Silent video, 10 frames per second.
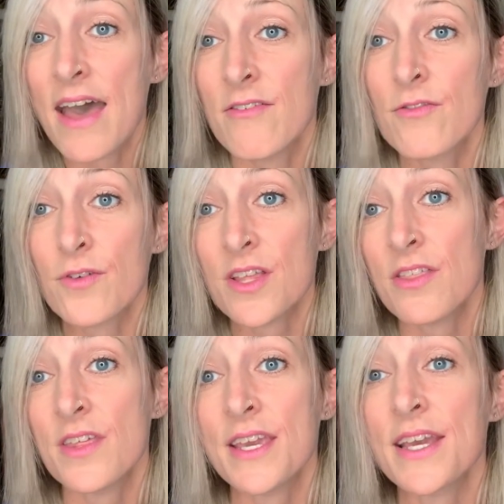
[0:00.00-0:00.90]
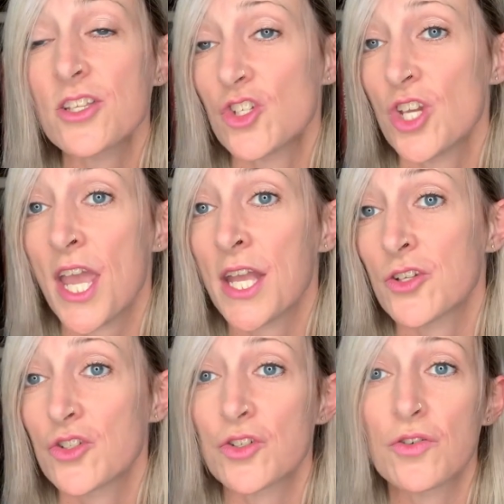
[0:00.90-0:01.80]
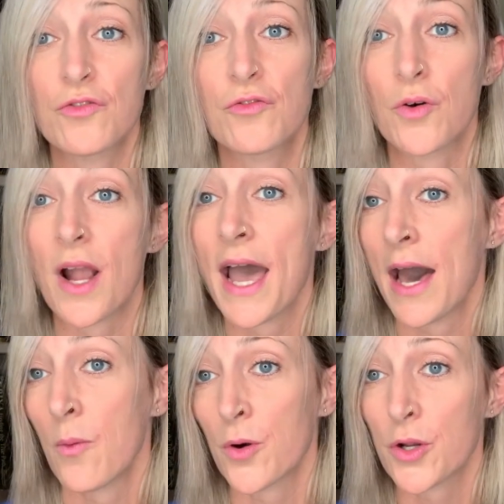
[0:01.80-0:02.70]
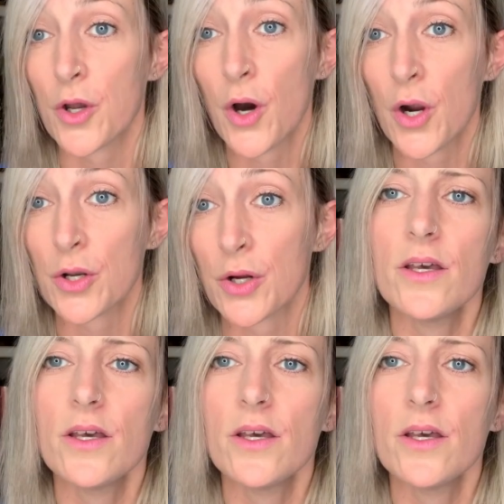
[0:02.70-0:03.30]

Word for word: everything changed for Howard Carter.